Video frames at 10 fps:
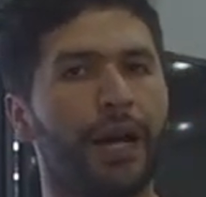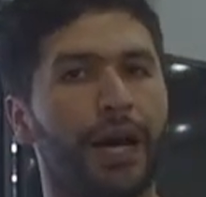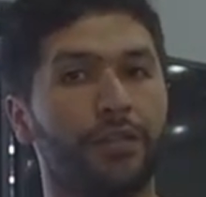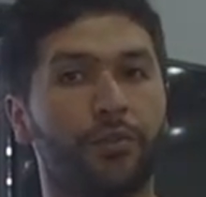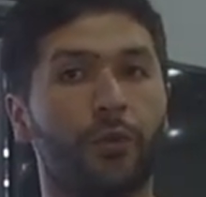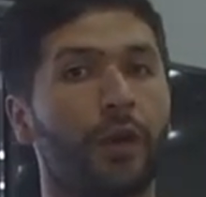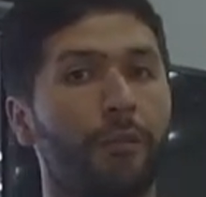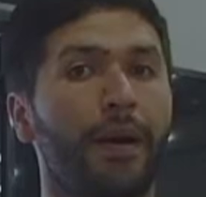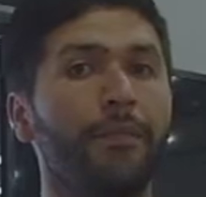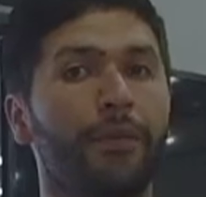As you
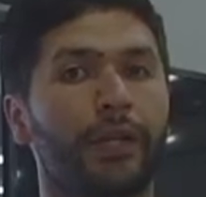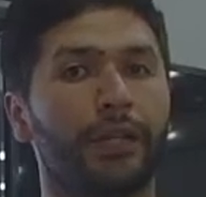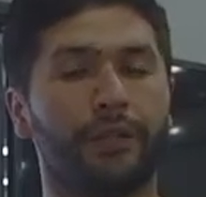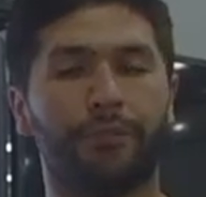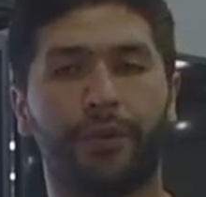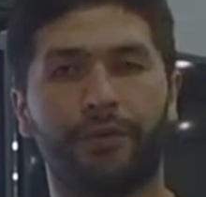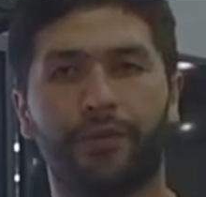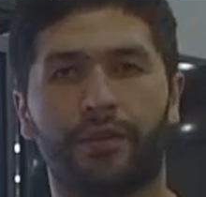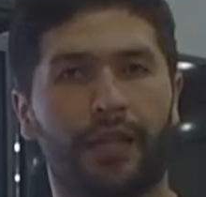remember in the previous